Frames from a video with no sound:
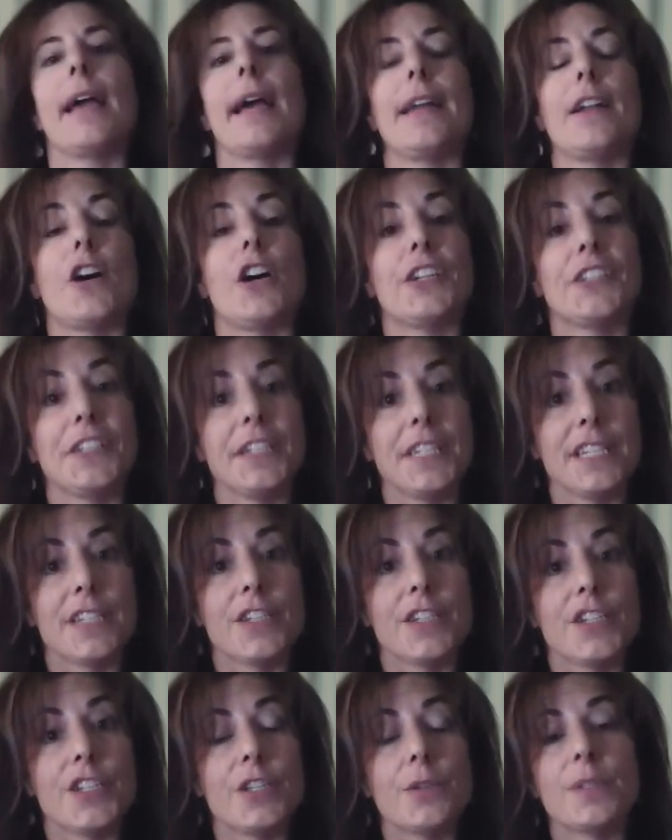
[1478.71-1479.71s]
And all you need
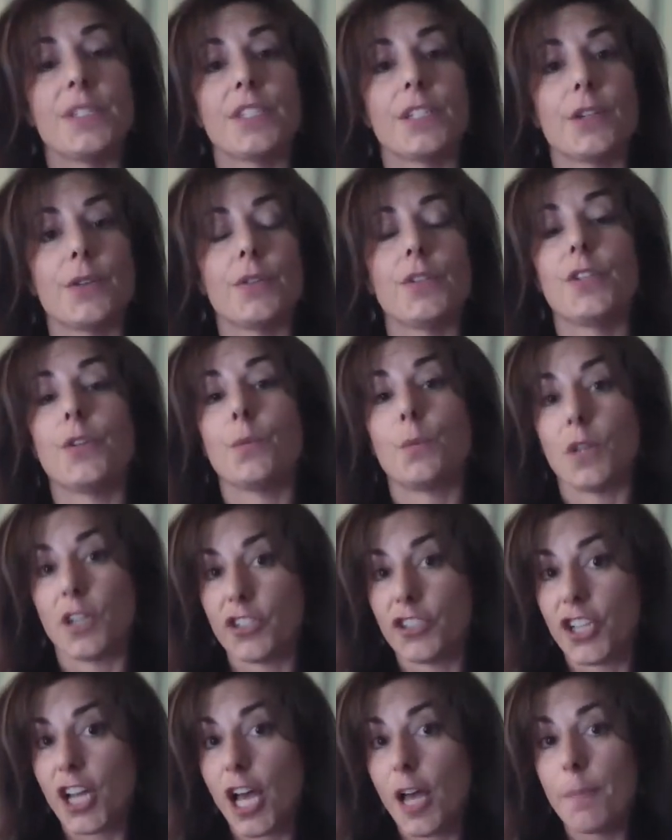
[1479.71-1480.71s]
to do is go to
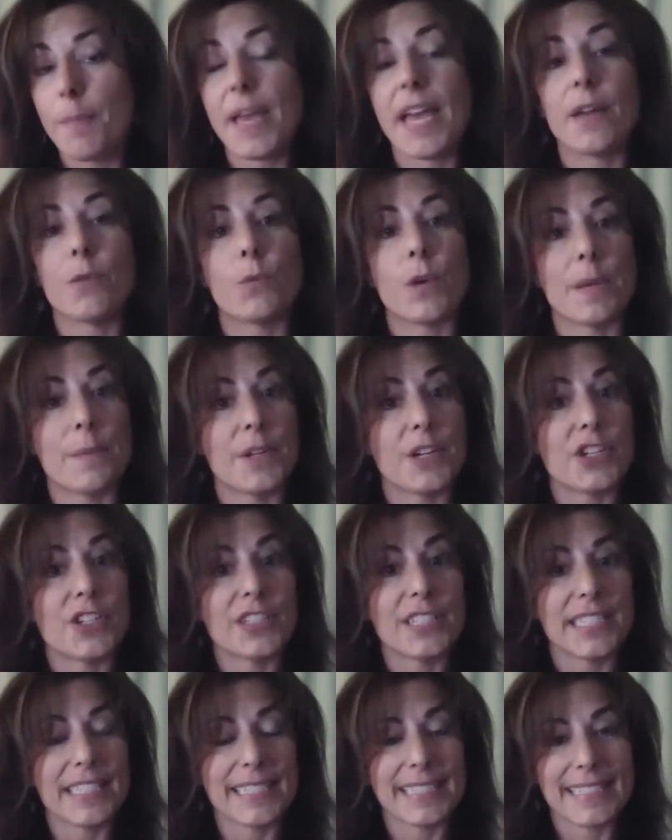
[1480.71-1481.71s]

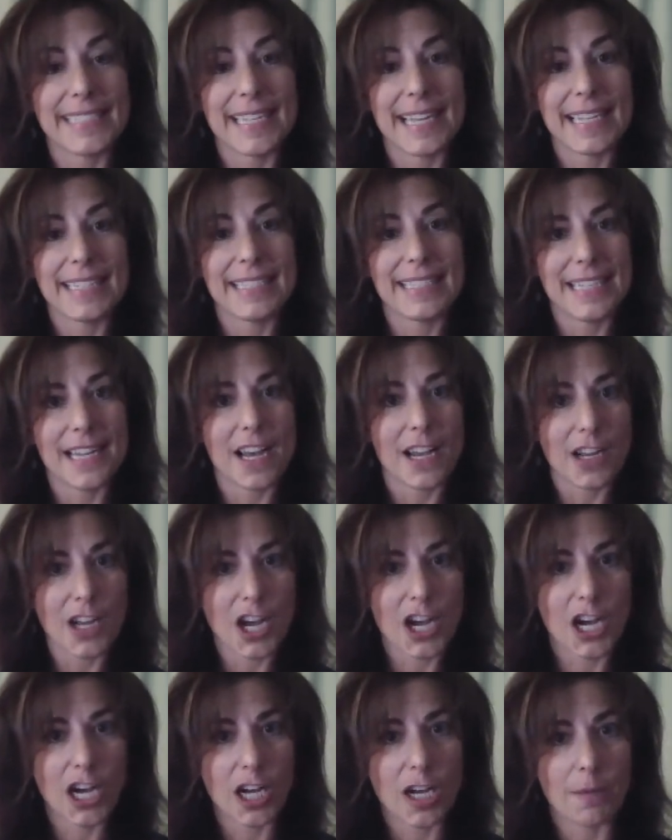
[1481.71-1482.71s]

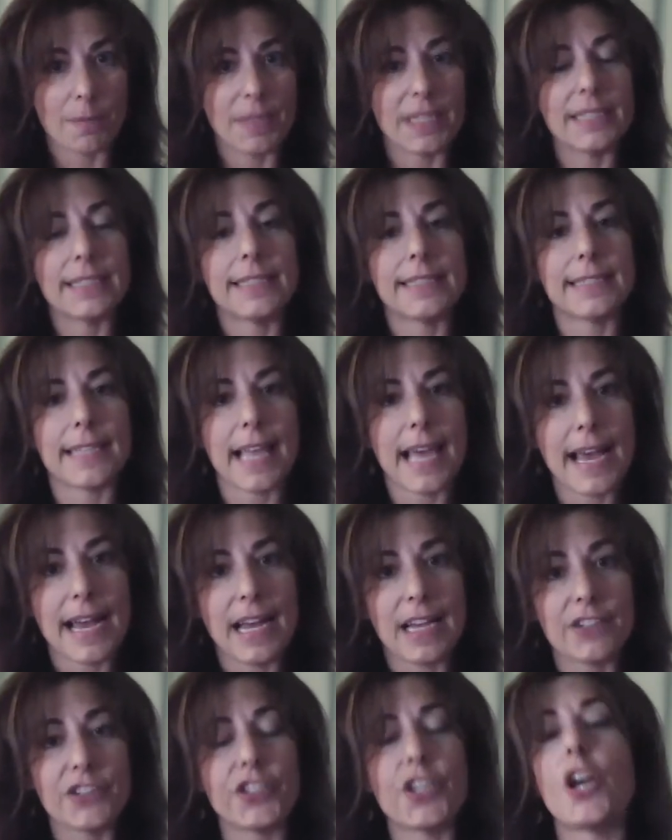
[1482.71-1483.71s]

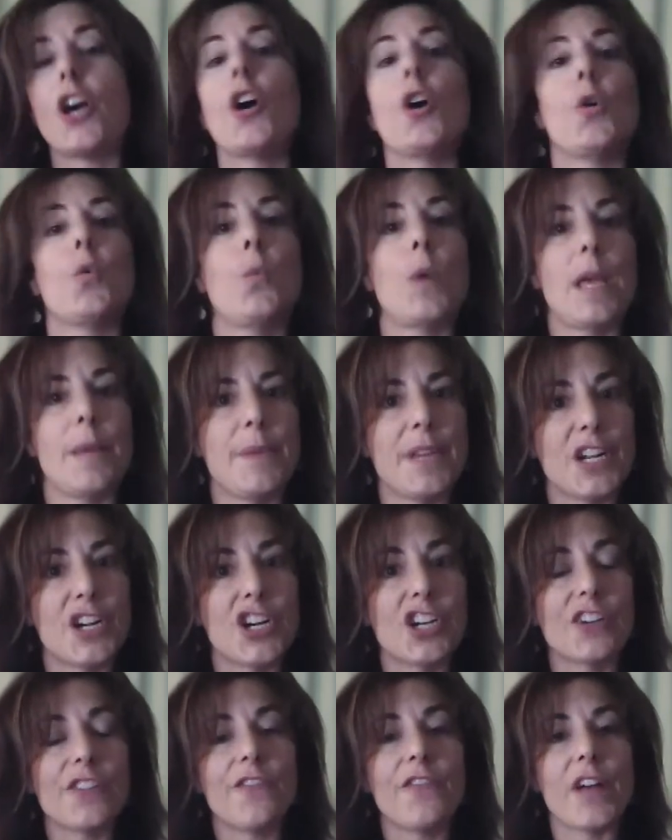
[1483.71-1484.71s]

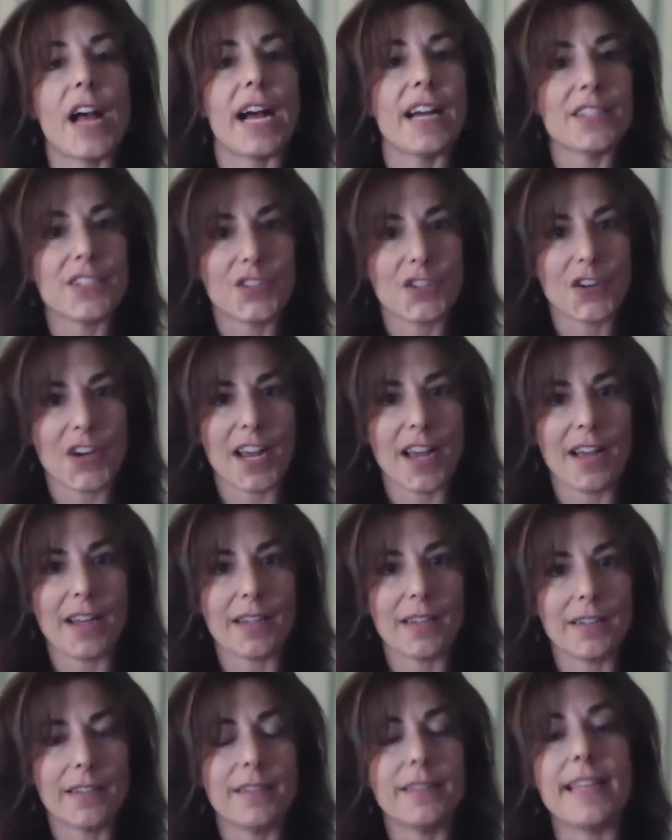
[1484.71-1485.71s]
workshopandwebinarsuccess.com/webinar fast
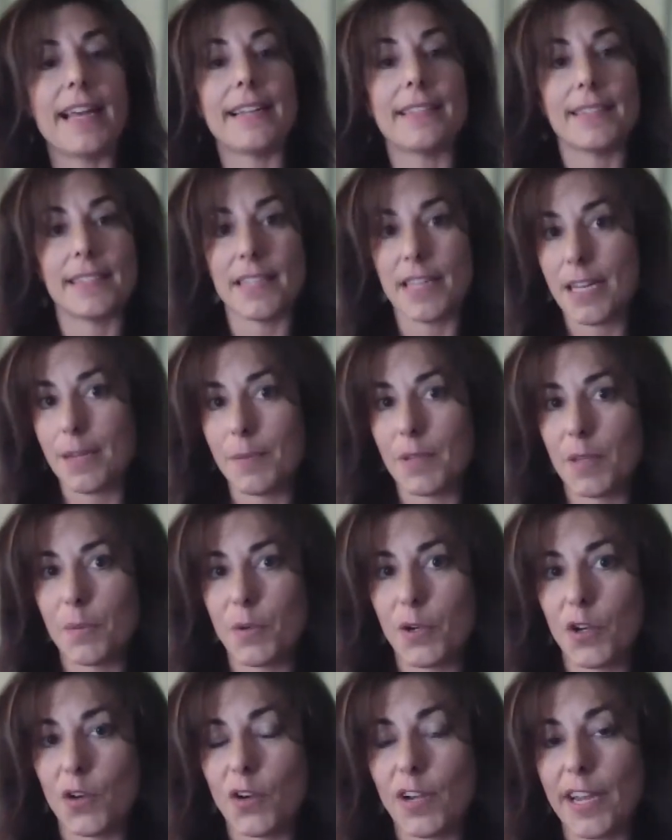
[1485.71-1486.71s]
track. That's the name of the
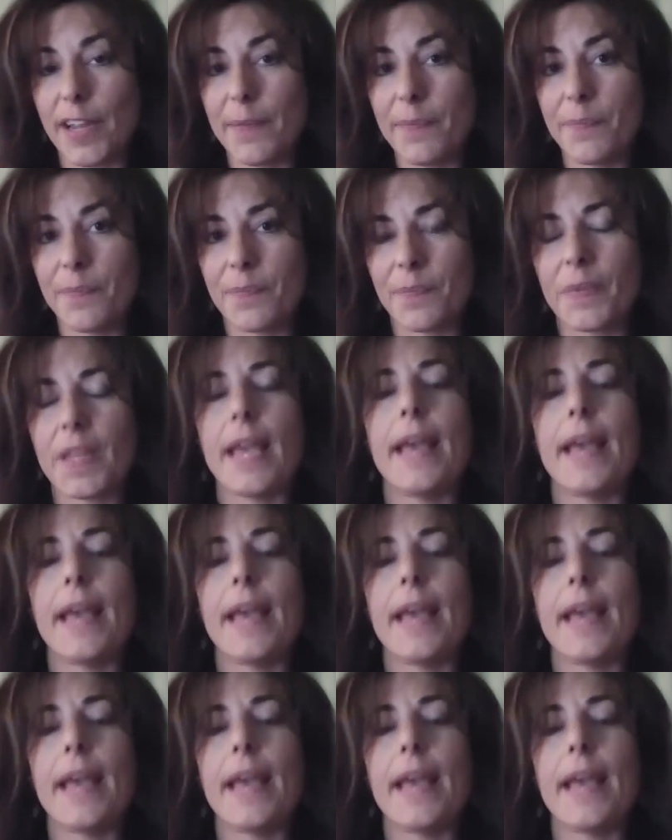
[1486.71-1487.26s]
program.